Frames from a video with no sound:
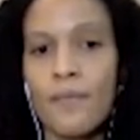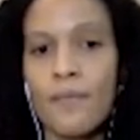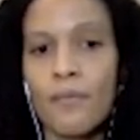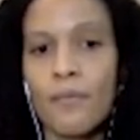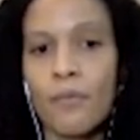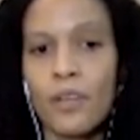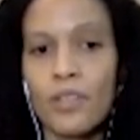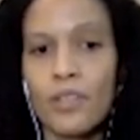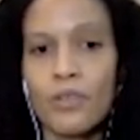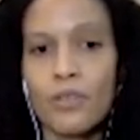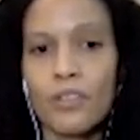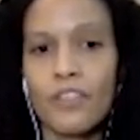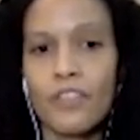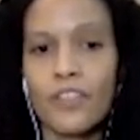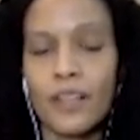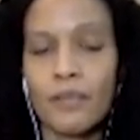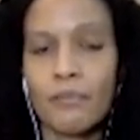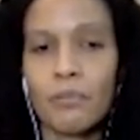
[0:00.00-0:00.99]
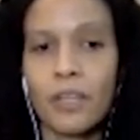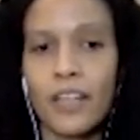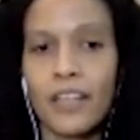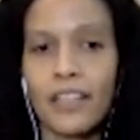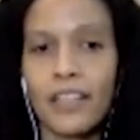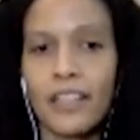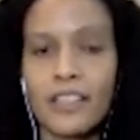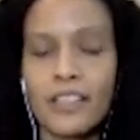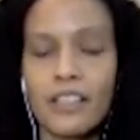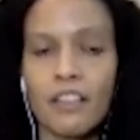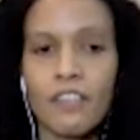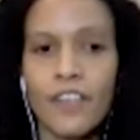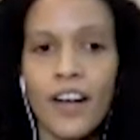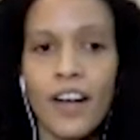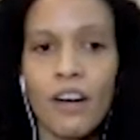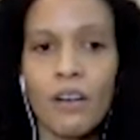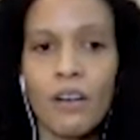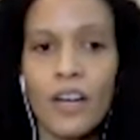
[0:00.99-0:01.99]
what's sort of like playing itself
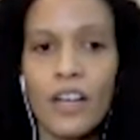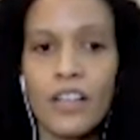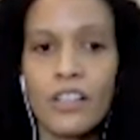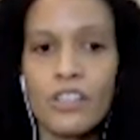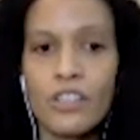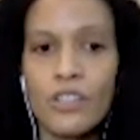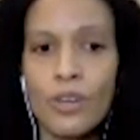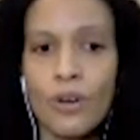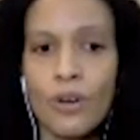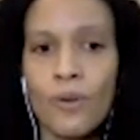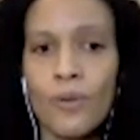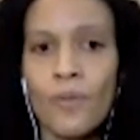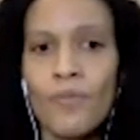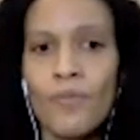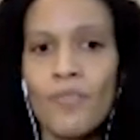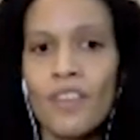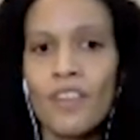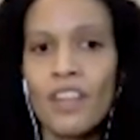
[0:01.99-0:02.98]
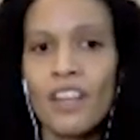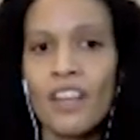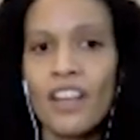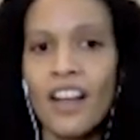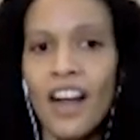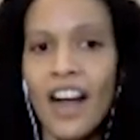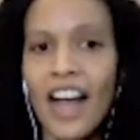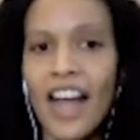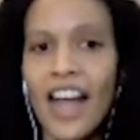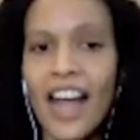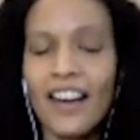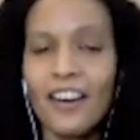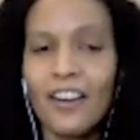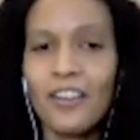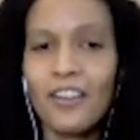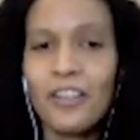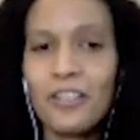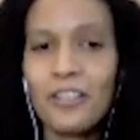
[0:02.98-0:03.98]
out. And so I had
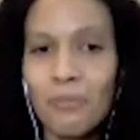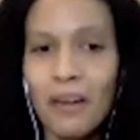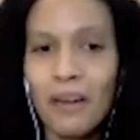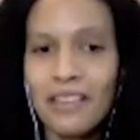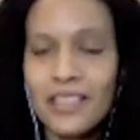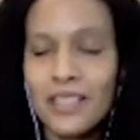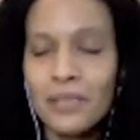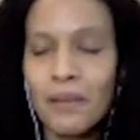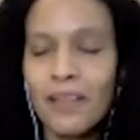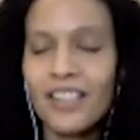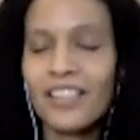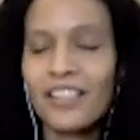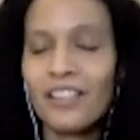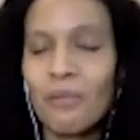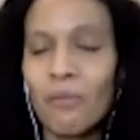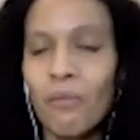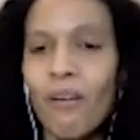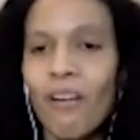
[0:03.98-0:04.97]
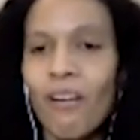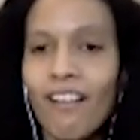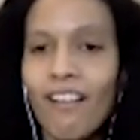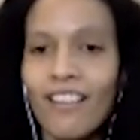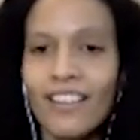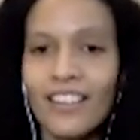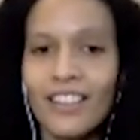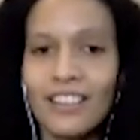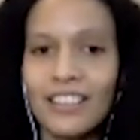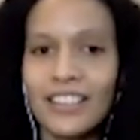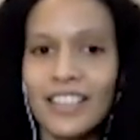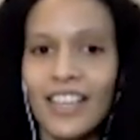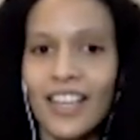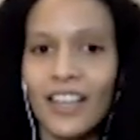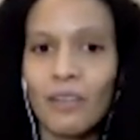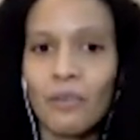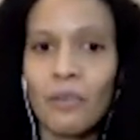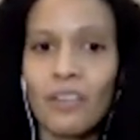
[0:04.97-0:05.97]
all this white space of the wall, and it's
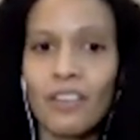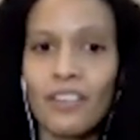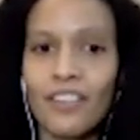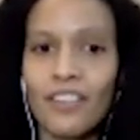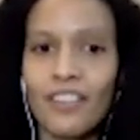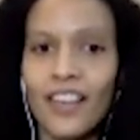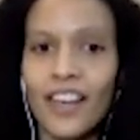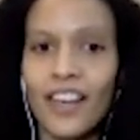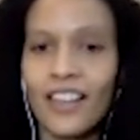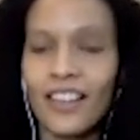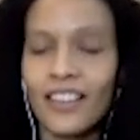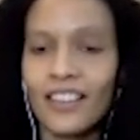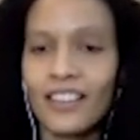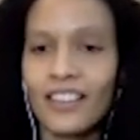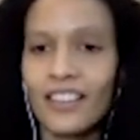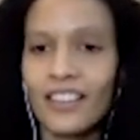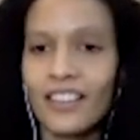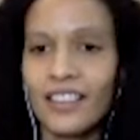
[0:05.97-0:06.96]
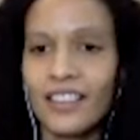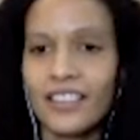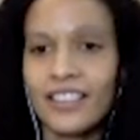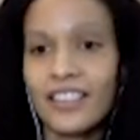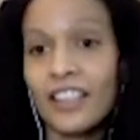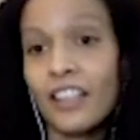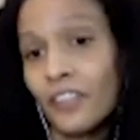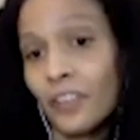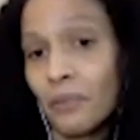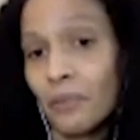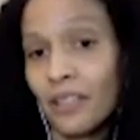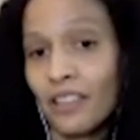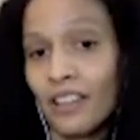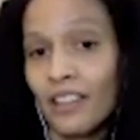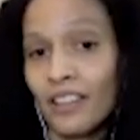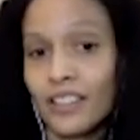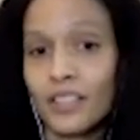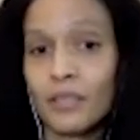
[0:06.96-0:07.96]
like, well, that in and itself could be a
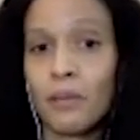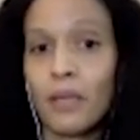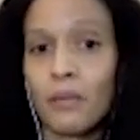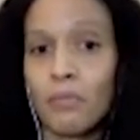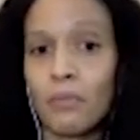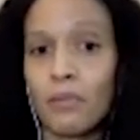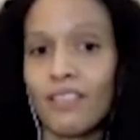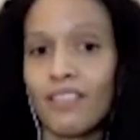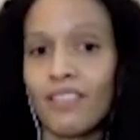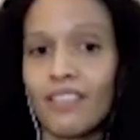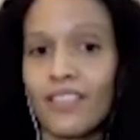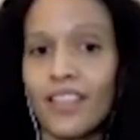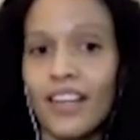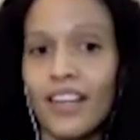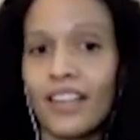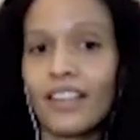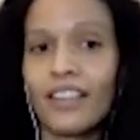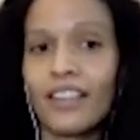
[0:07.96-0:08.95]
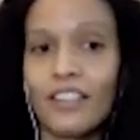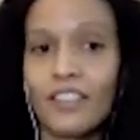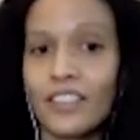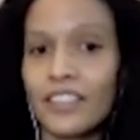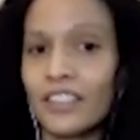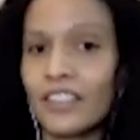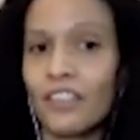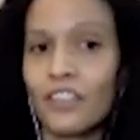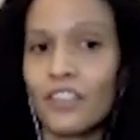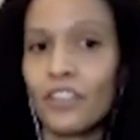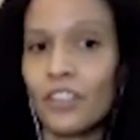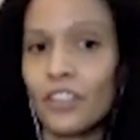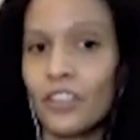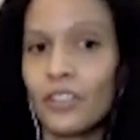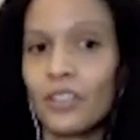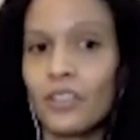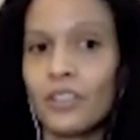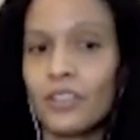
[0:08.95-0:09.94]
nod to paper. That in and of itself
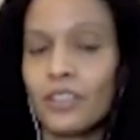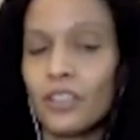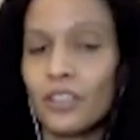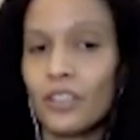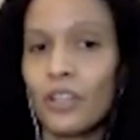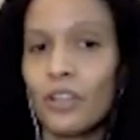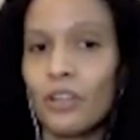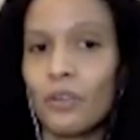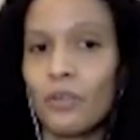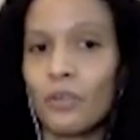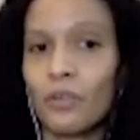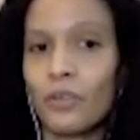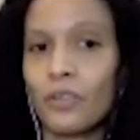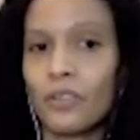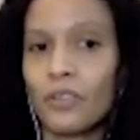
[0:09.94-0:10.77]
could, you know,